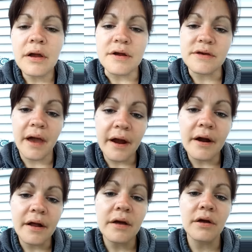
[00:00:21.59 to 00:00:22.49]
You're
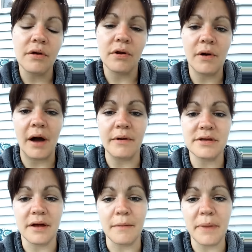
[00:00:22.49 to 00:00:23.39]
scared, you don't know how
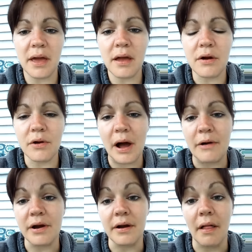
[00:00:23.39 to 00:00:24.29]
it's going to be, you don't know
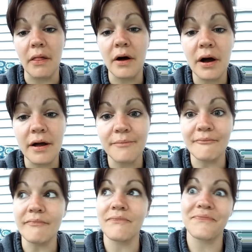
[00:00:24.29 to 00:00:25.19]
how you're going to look.
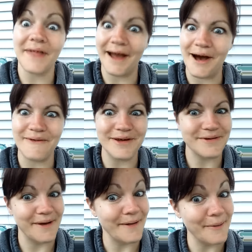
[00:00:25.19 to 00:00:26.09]

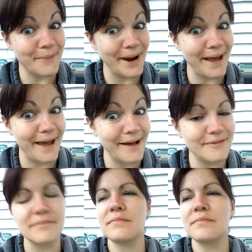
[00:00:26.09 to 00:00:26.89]
Obviously you look pretty.